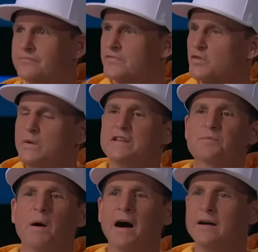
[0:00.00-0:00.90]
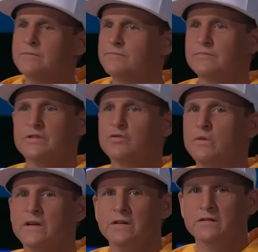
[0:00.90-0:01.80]
sweet spot
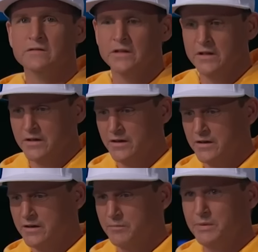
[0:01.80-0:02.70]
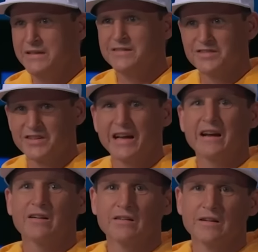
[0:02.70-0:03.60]
between uh, being
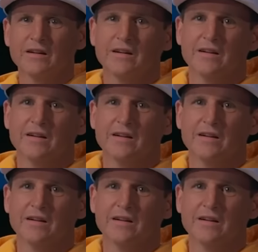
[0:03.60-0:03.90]
scared